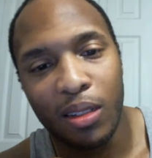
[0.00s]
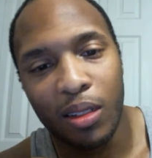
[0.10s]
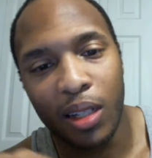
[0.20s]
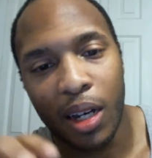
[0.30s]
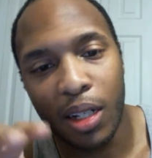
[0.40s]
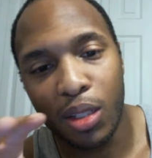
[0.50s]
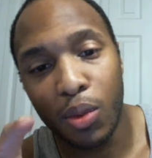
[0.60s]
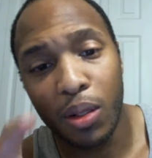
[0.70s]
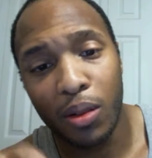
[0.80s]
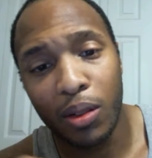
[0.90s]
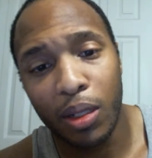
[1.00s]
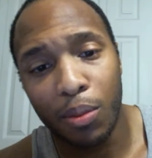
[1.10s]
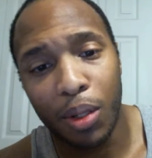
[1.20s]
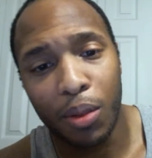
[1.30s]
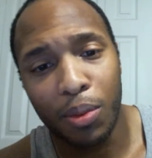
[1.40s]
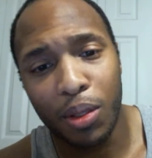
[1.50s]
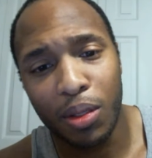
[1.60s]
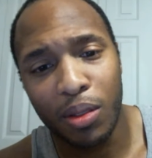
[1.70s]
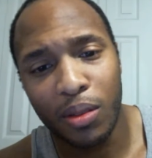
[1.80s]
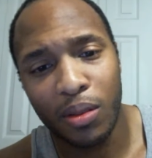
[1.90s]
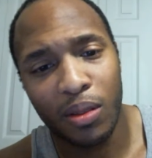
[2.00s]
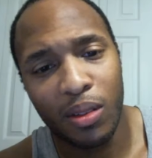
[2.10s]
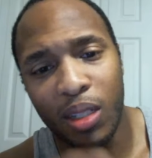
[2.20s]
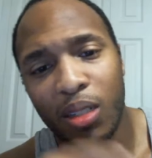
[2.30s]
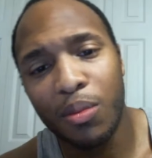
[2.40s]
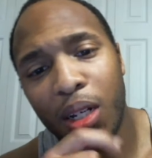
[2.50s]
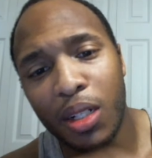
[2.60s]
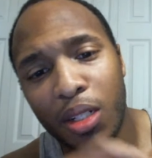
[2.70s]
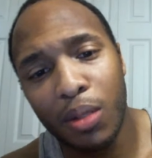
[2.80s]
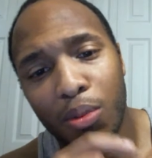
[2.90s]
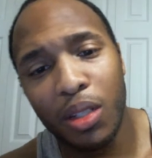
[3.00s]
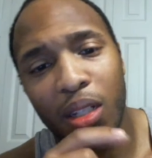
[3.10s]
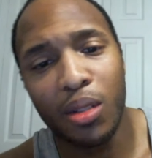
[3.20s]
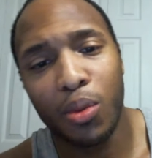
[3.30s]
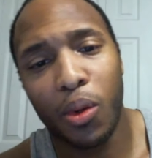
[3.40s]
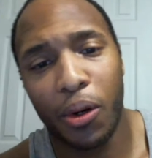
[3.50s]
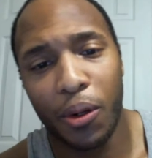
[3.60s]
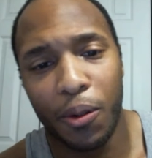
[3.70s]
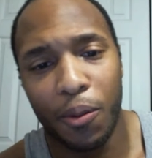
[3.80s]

God's will and purpose. Doesn't match up with His Word.